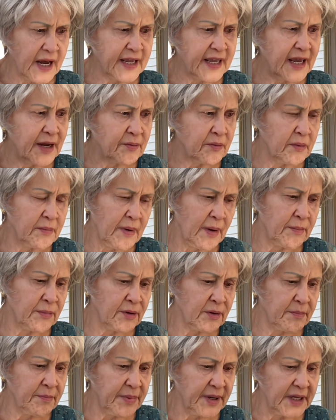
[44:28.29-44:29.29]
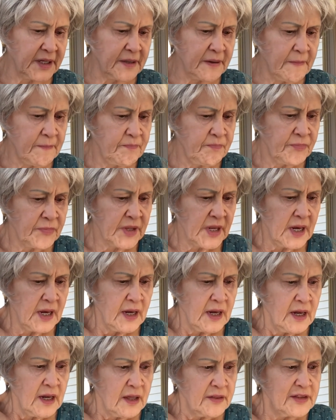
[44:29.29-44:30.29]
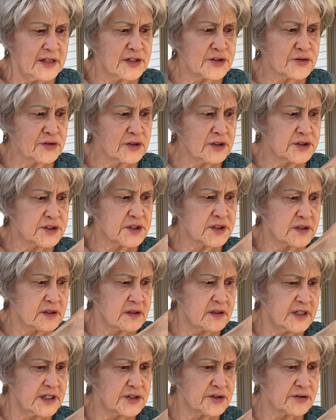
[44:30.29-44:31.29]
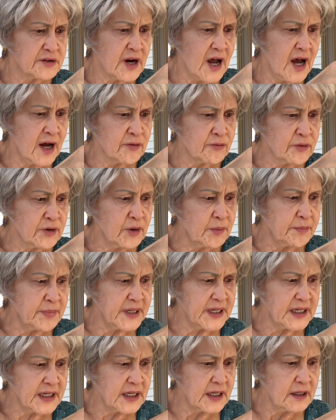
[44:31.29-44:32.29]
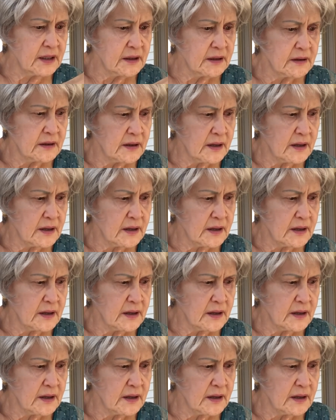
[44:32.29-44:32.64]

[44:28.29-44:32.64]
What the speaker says: I can't remember, but these are not real big.